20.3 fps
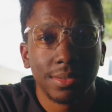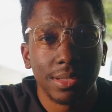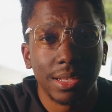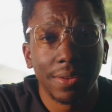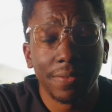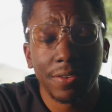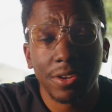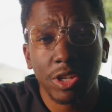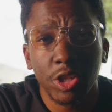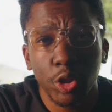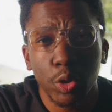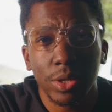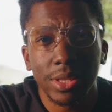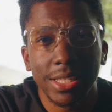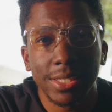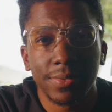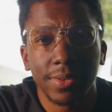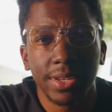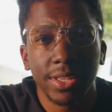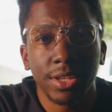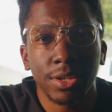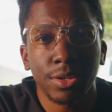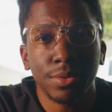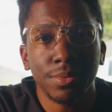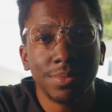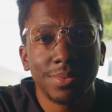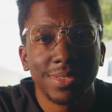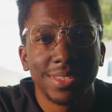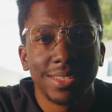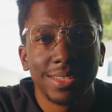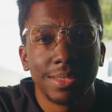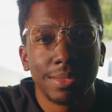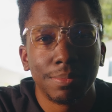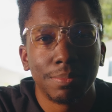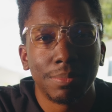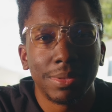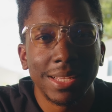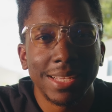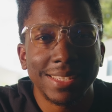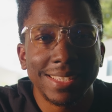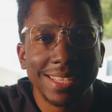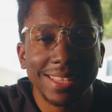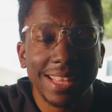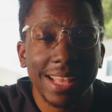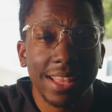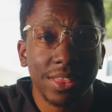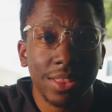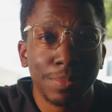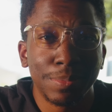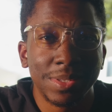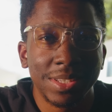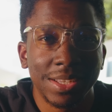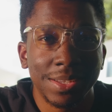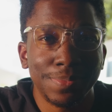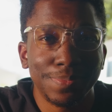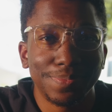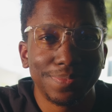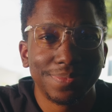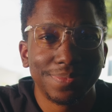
If you're enjoying this video, please hit that thumbs up